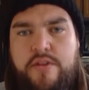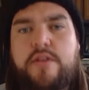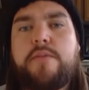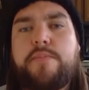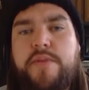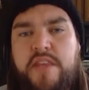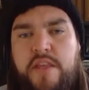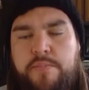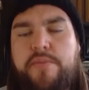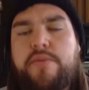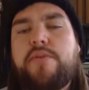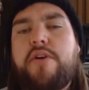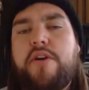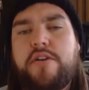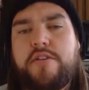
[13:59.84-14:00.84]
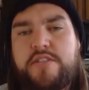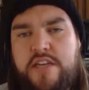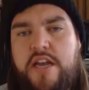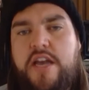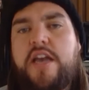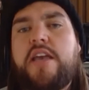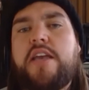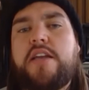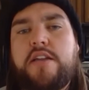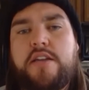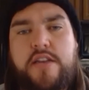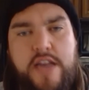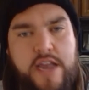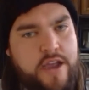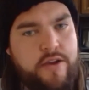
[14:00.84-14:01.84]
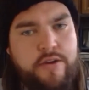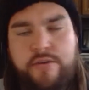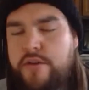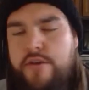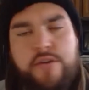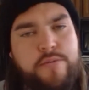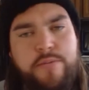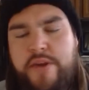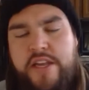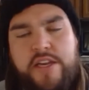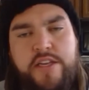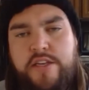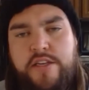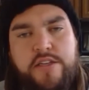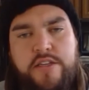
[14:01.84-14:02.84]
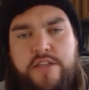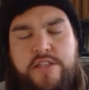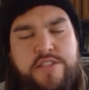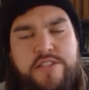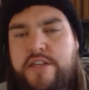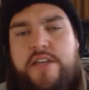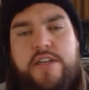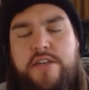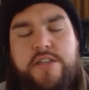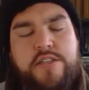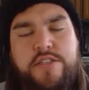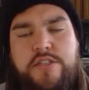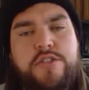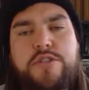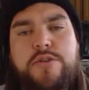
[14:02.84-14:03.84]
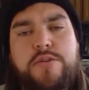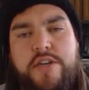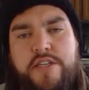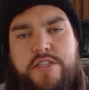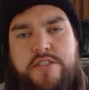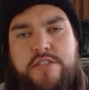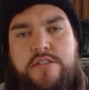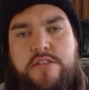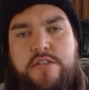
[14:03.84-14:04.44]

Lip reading: People are dying now. Waiting isn't a choice.